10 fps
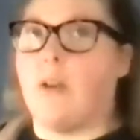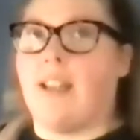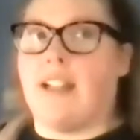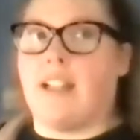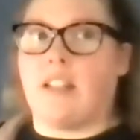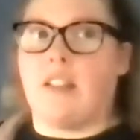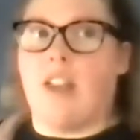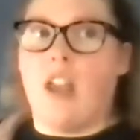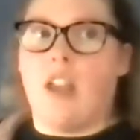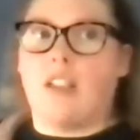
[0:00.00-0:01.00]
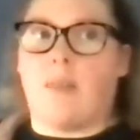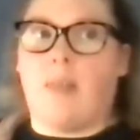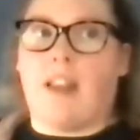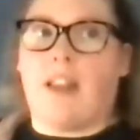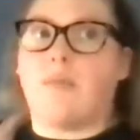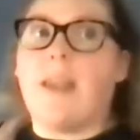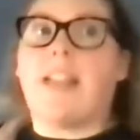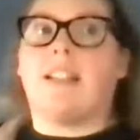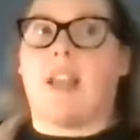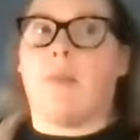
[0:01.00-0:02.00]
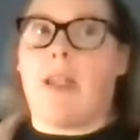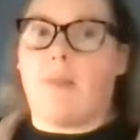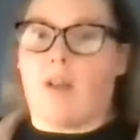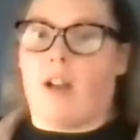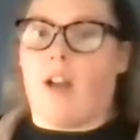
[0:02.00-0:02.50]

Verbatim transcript: I think that's something that's big that's coming up